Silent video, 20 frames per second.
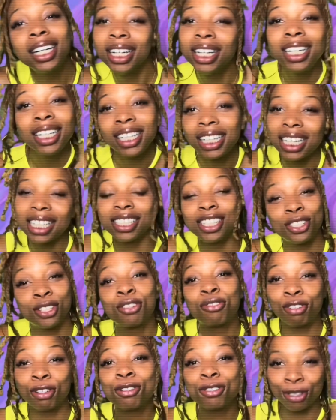because these are real
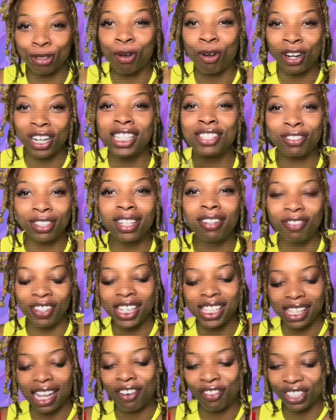stories, real events
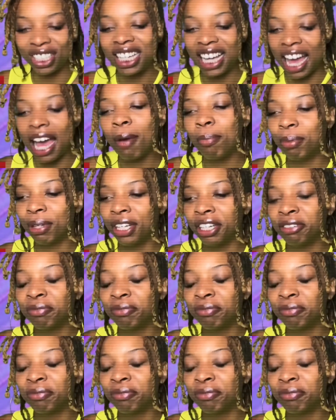that really happened.